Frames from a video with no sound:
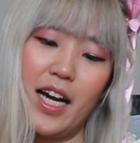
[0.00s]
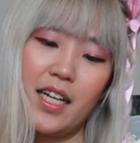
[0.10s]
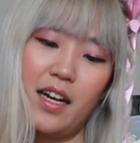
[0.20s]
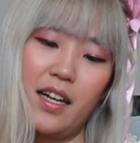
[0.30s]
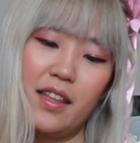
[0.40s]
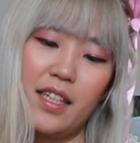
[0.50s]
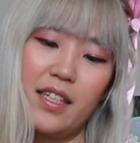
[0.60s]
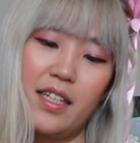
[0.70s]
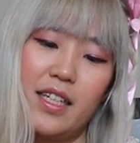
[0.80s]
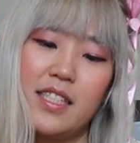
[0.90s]
I got
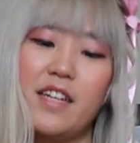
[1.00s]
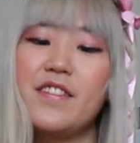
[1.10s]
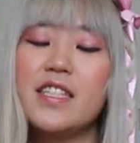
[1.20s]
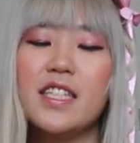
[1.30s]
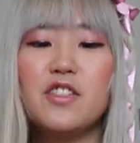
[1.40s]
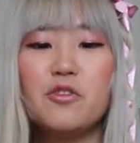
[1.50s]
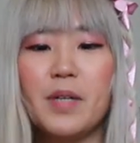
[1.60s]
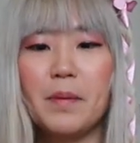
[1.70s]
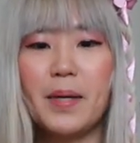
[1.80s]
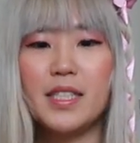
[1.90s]
the uh, seventeen You
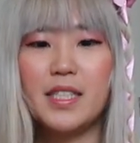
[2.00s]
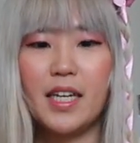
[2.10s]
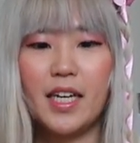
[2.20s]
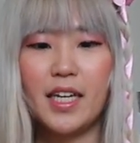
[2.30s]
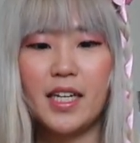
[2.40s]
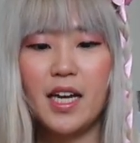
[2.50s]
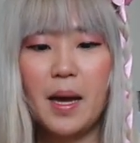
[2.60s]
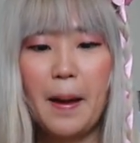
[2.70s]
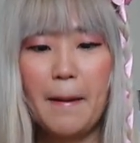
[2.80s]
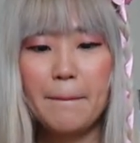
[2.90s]
Make My Day
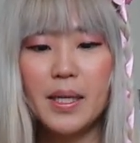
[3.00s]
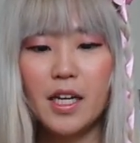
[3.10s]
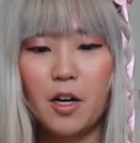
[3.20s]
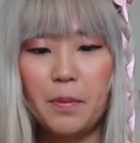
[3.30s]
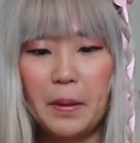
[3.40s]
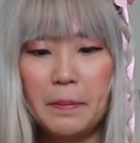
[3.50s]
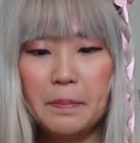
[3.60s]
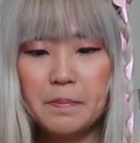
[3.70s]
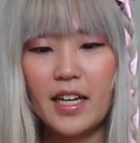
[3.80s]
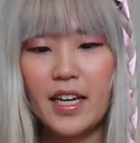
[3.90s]
mini
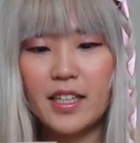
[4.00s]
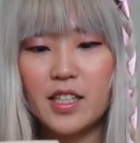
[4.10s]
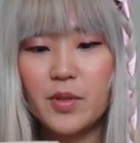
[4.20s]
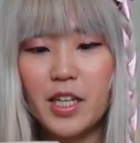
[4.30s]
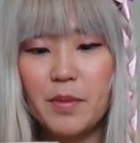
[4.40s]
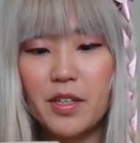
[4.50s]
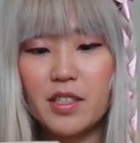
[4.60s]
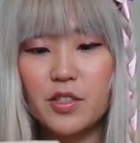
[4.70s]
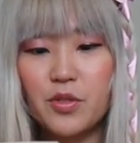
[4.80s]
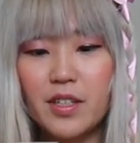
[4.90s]
album, and this one came out
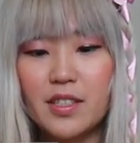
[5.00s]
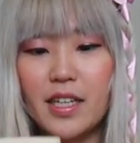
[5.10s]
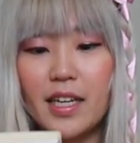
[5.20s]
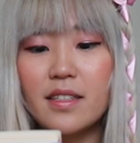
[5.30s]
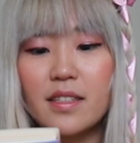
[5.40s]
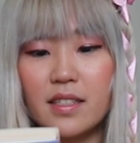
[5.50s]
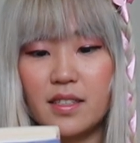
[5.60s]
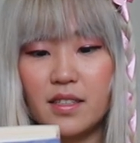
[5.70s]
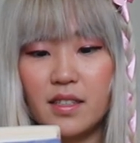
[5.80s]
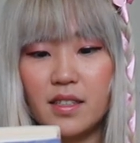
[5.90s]
in two thousand
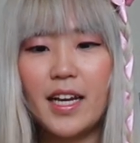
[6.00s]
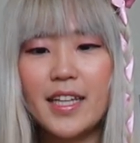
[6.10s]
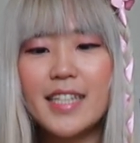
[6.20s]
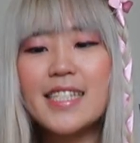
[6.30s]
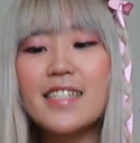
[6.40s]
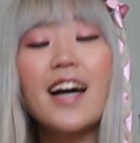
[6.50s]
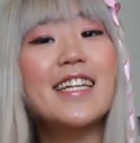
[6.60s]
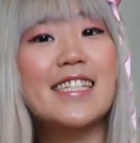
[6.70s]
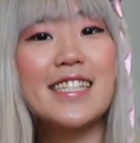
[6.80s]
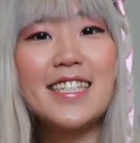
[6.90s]
eighteen. And this is not
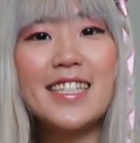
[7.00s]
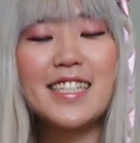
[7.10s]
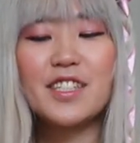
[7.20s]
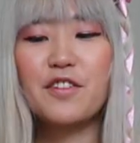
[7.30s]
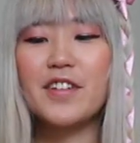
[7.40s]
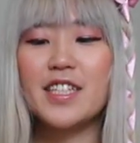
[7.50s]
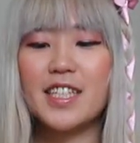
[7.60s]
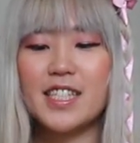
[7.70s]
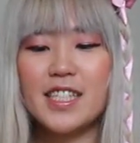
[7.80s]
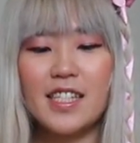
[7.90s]
a C D, so funny,
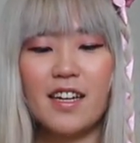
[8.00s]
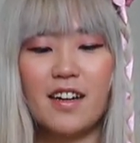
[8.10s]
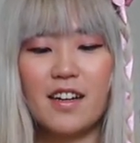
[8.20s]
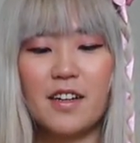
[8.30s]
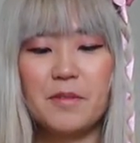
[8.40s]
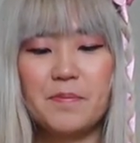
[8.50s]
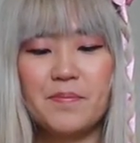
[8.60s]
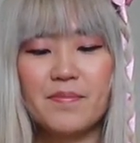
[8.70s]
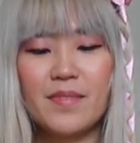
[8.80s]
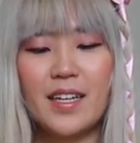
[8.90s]
this is their, I
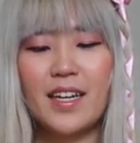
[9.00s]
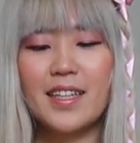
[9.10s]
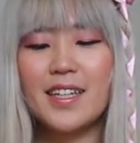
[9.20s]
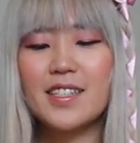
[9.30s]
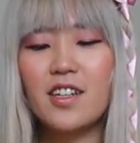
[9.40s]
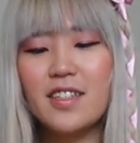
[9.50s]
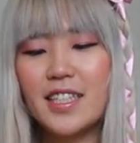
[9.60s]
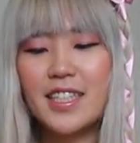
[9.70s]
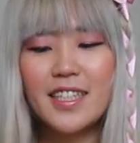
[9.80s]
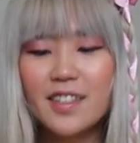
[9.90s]
think it's called
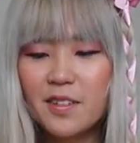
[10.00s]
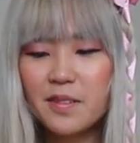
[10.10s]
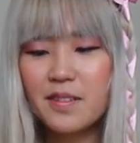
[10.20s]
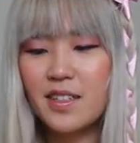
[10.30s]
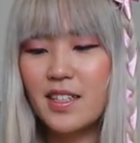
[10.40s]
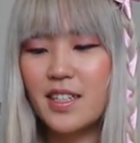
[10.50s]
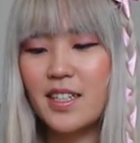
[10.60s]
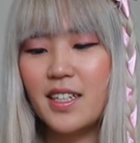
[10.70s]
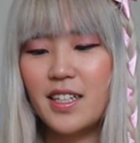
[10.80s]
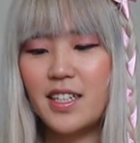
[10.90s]
a Kino.
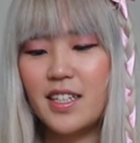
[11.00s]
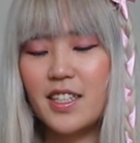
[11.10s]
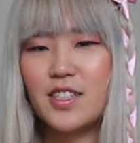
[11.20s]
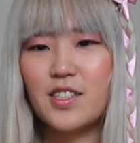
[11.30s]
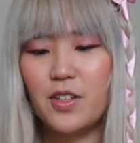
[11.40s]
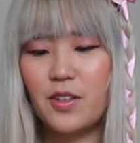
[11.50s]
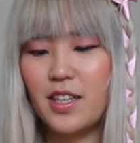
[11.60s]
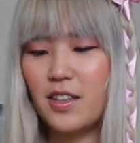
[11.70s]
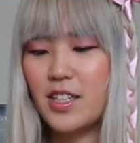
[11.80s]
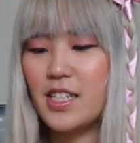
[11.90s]
So
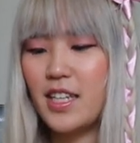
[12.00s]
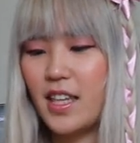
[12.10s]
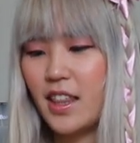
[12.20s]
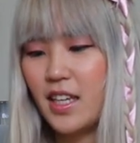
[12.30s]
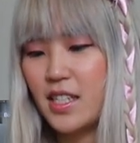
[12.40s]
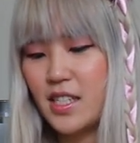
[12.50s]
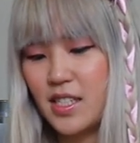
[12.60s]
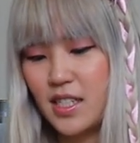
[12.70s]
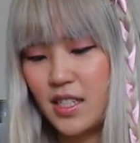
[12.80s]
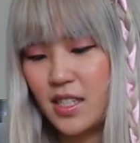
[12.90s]
it looks like
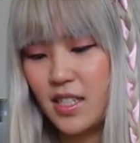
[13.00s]
this.